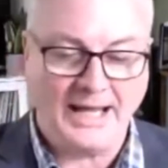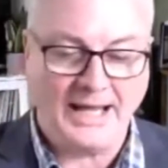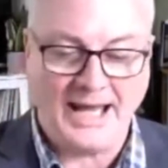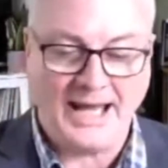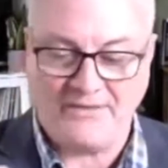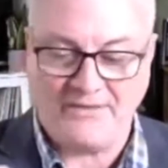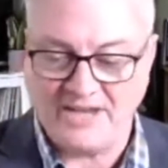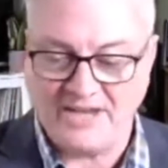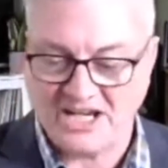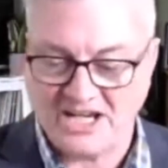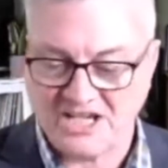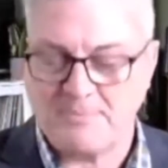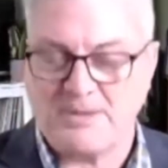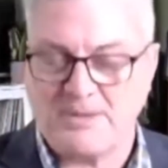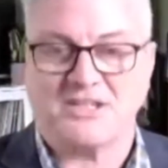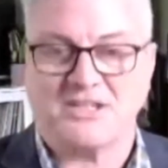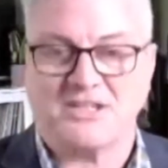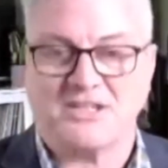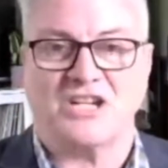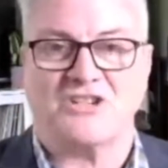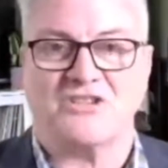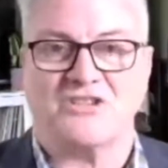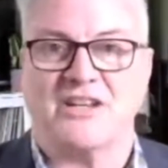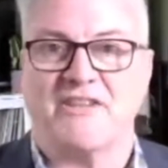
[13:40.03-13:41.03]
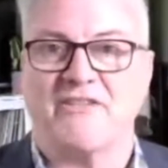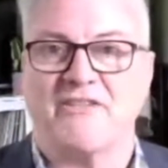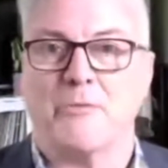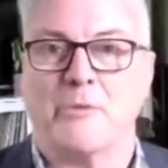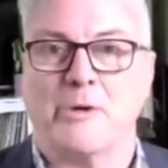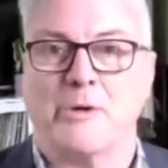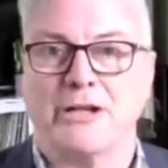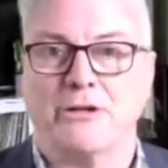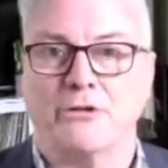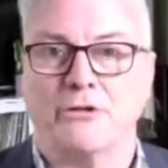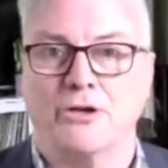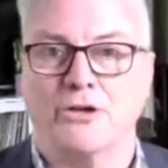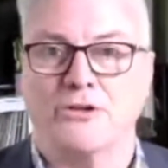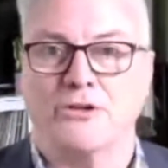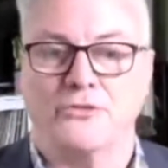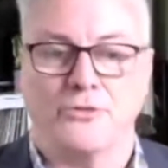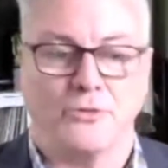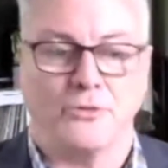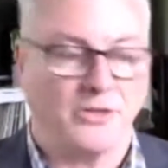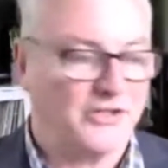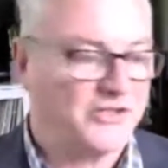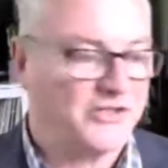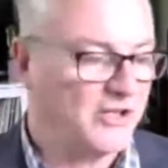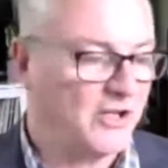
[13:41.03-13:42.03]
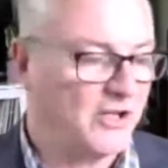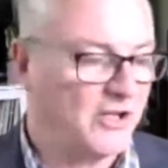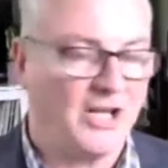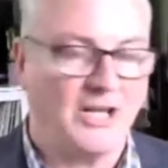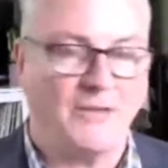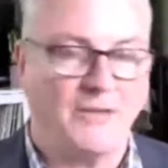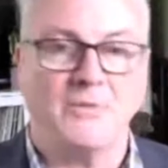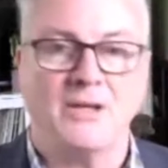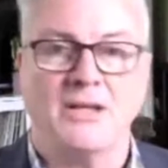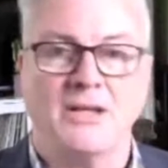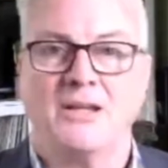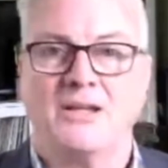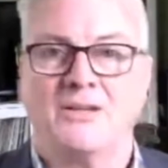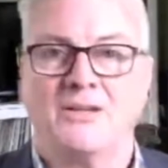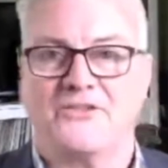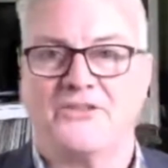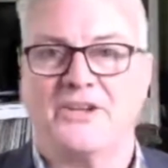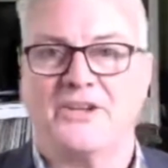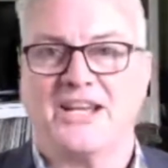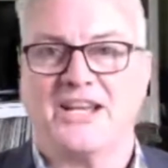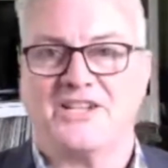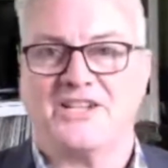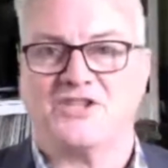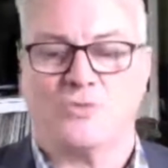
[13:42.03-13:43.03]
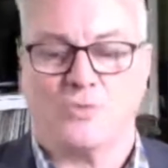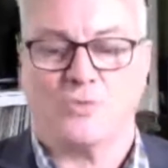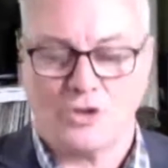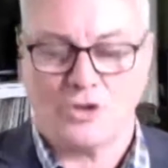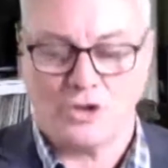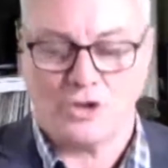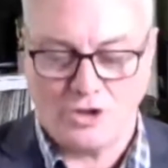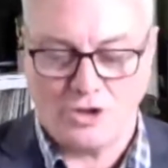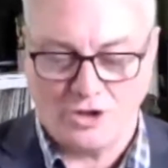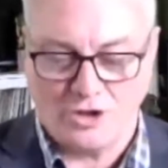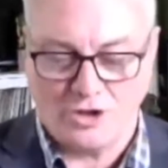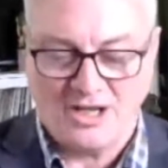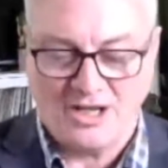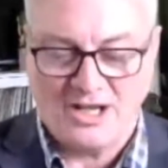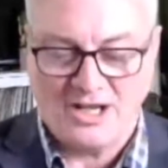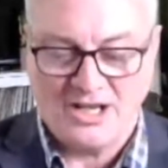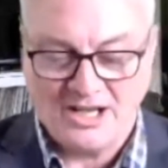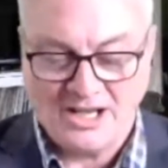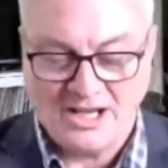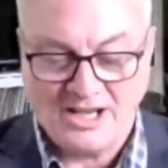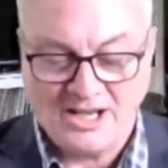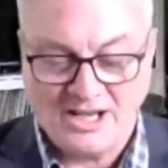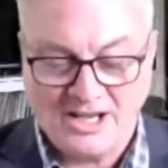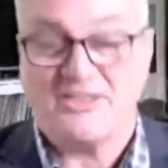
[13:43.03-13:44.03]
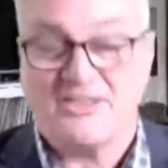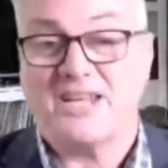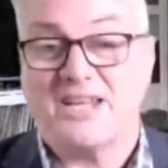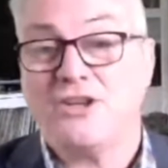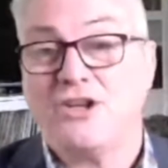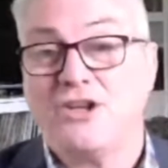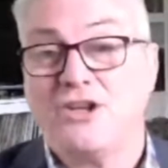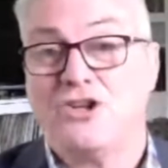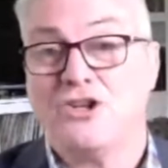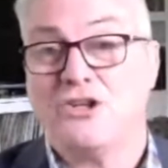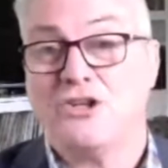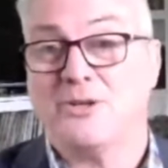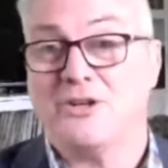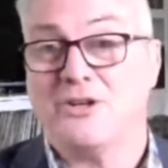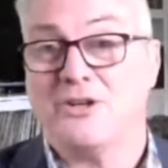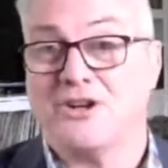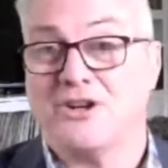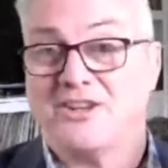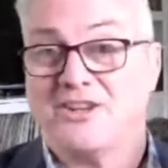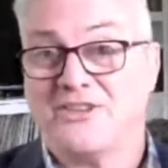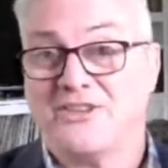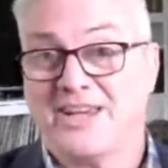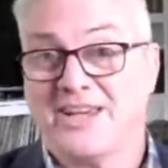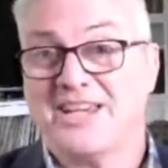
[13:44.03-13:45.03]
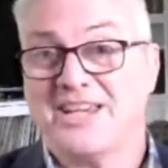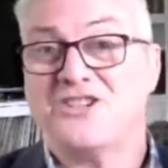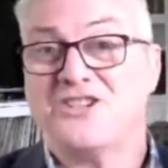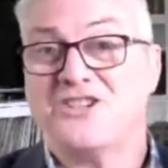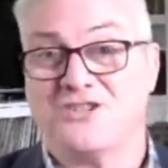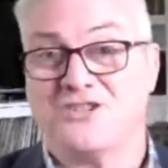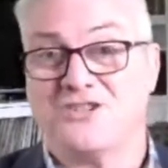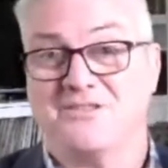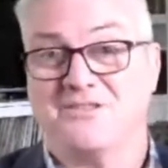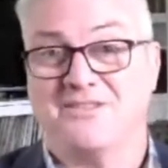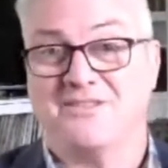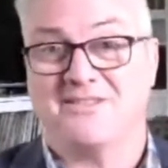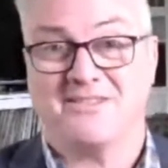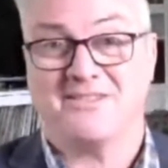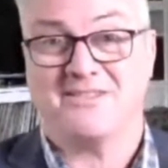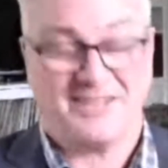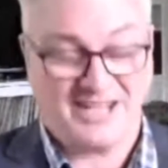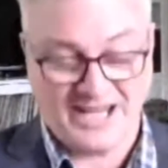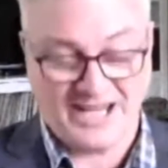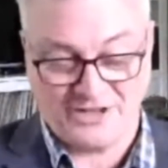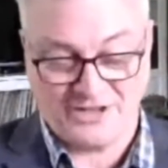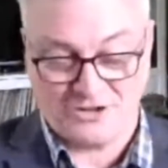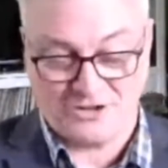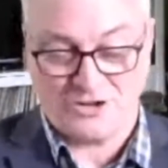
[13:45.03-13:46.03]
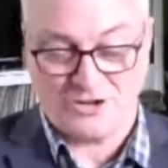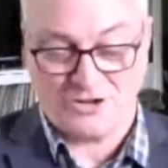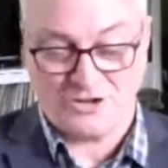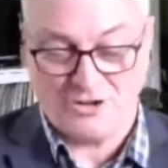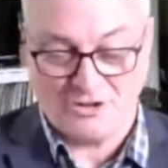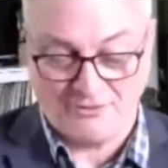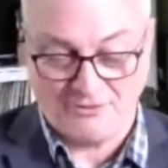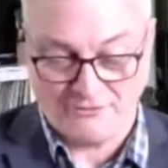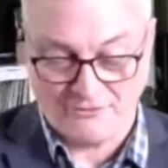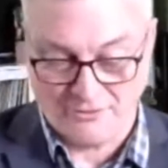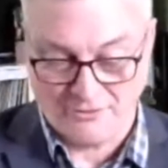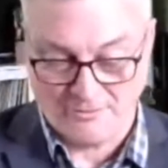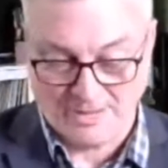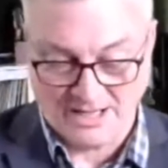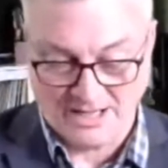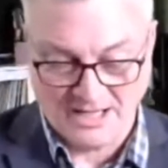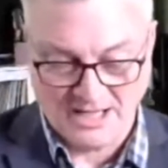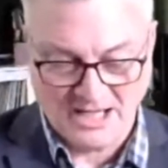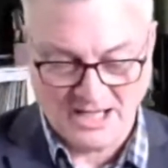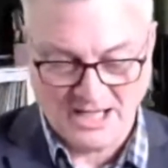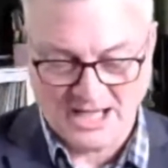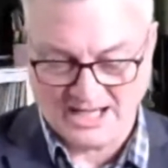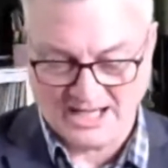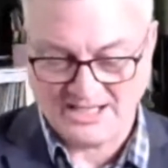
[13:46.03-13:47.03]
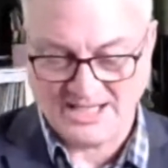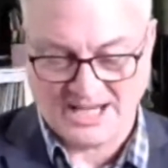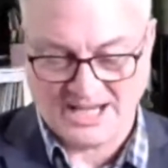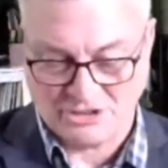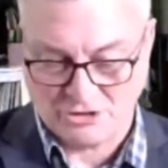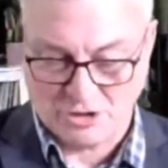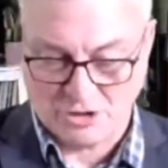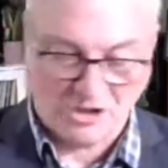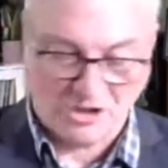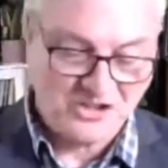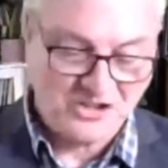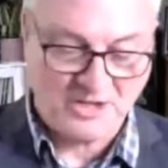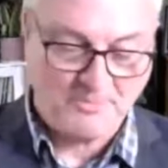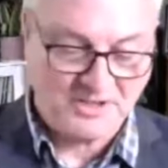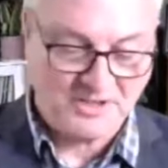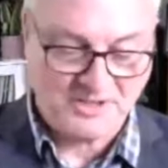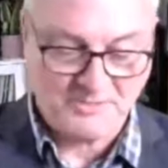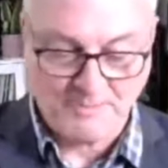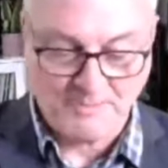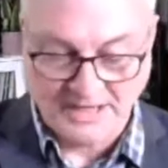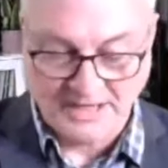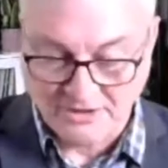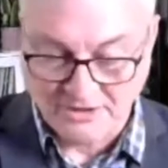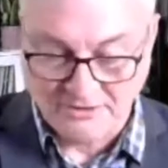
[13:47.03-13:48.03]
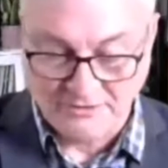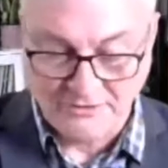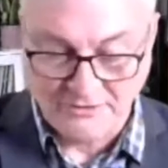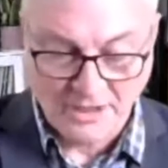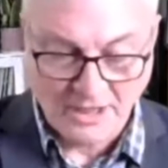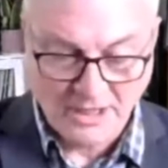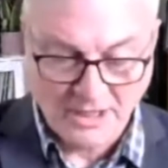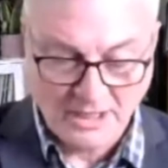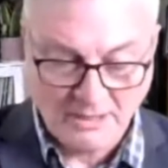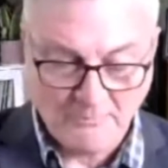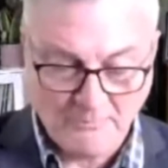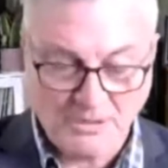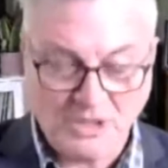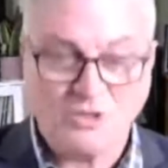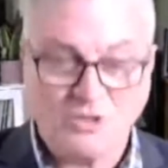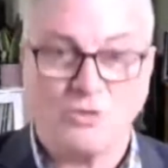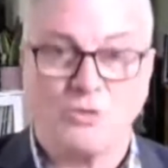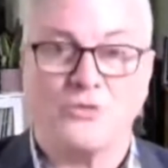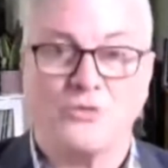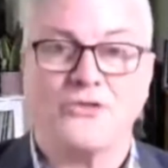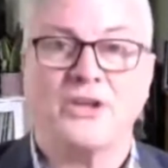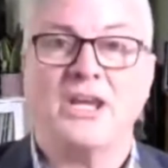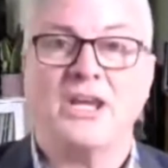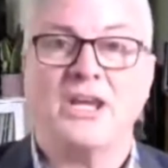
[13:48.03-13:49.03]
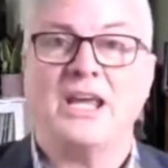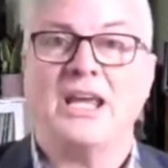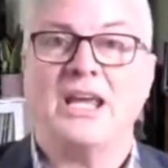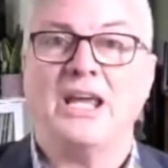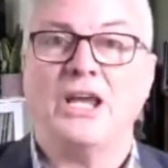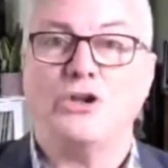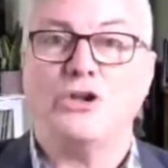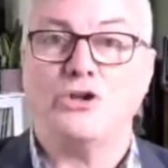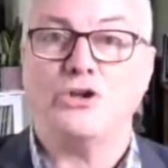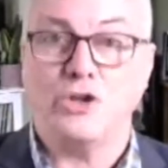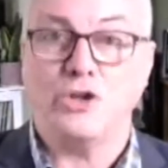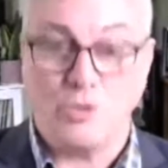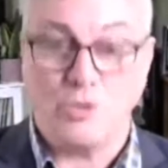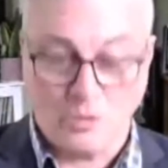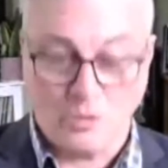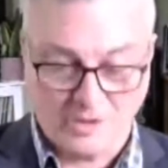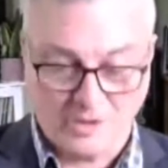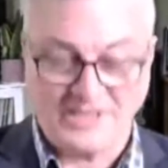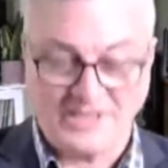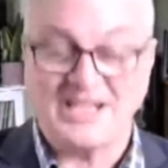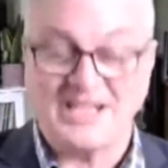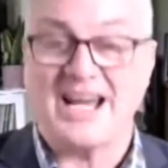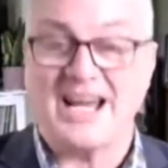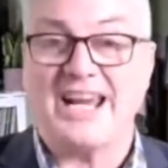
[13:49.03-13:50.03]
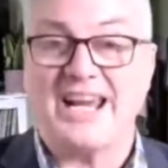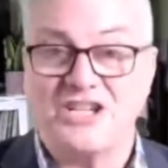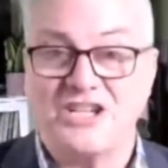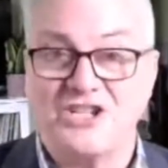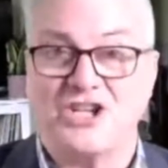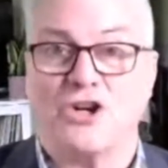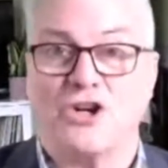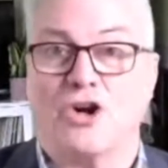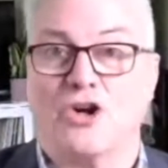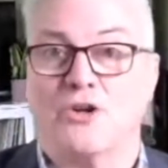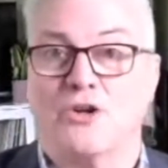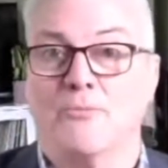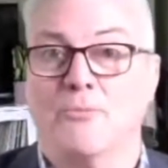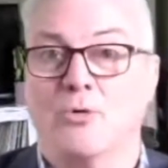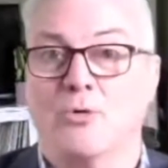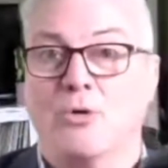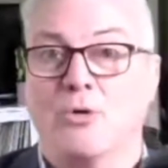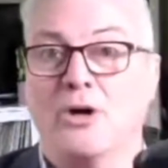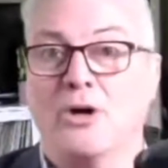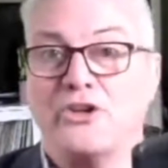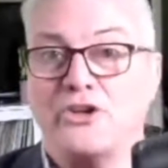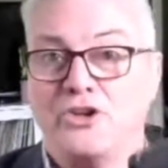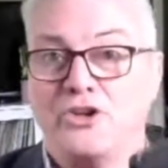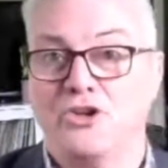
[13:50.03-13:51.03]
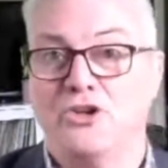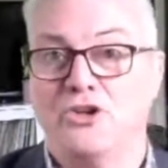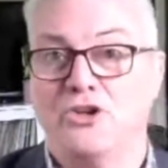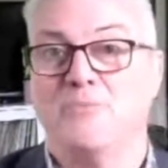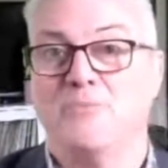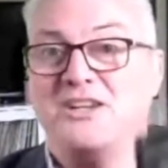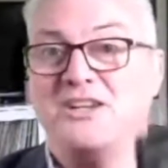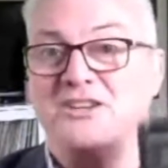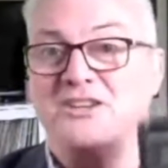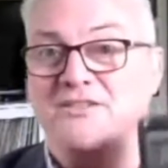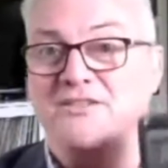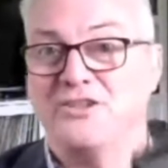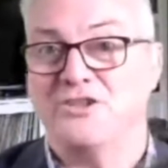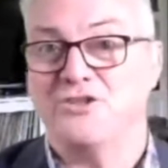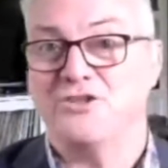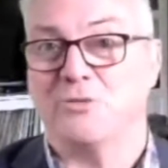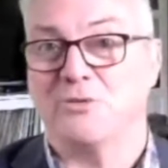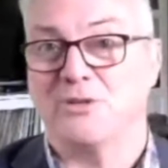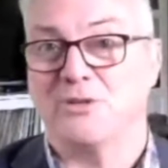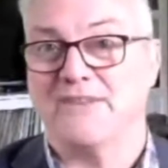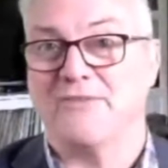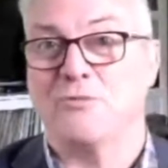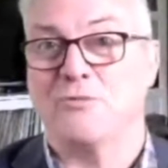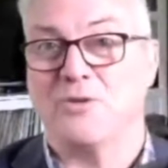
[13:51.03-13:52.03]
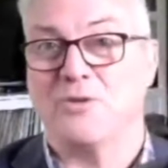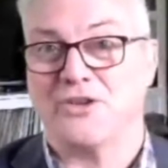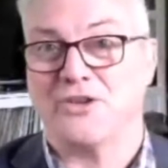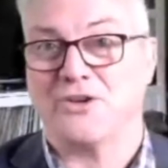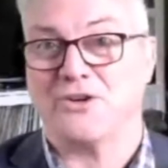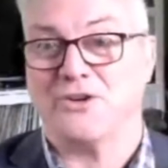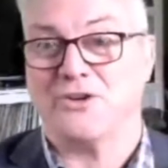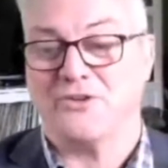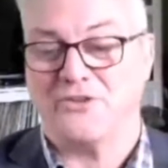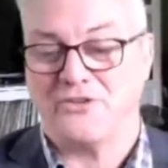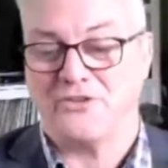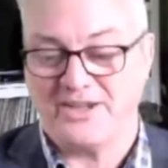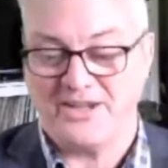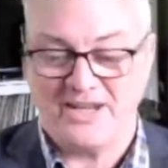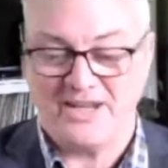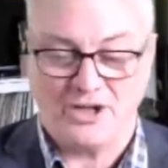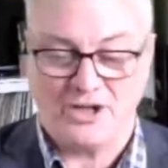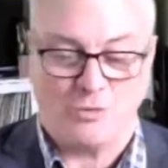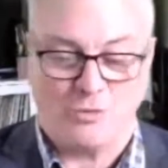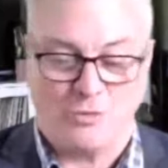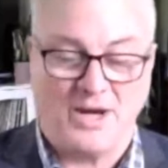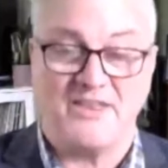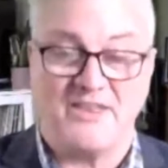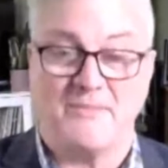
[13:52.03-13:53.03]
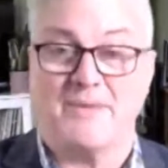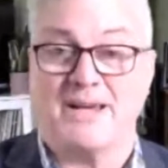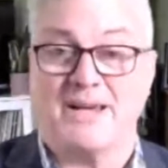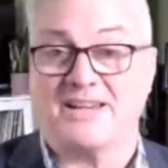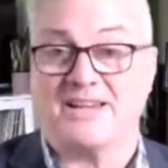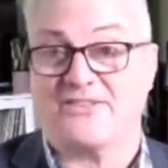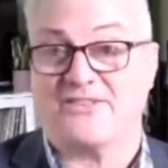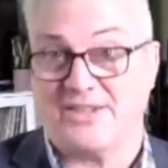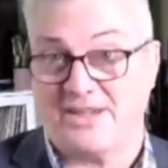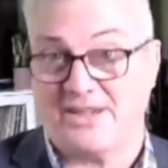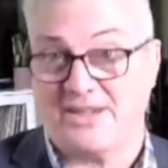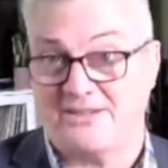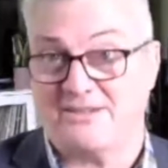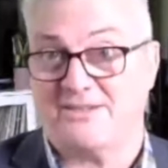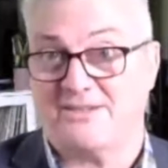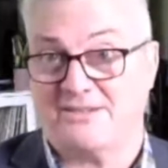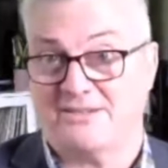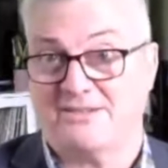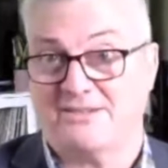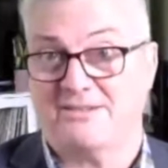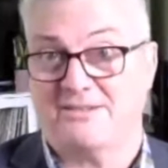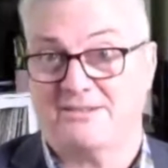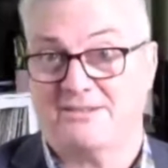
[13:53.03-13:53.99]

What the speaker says: and the expectation that everybody learns all the time starts to occur, then the humanisation can occur from a technology perspective, because you are engaging on a more human individual level with the content in a way that makes sense.